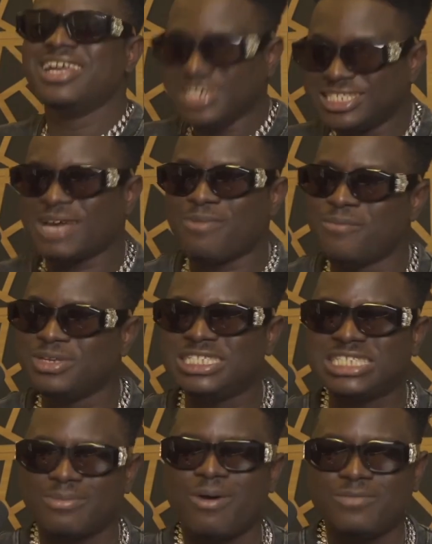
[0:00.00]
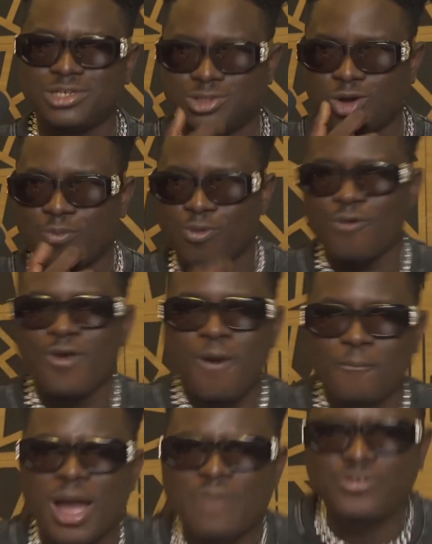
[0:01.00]
This album is dope.
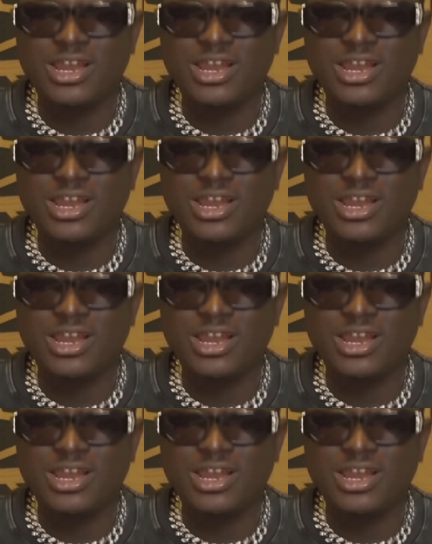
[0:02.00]
But